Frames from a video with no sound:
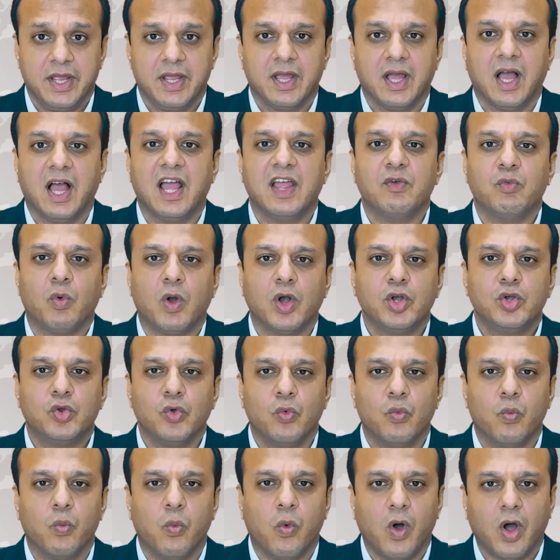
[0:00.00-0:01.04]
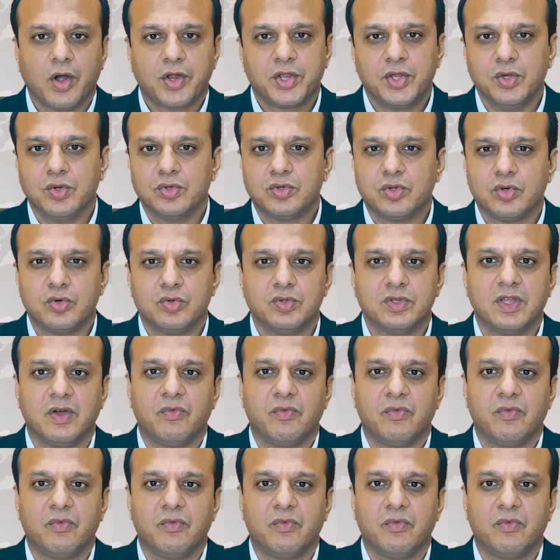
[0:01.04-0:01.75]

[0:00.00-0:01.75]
I want to walk you through the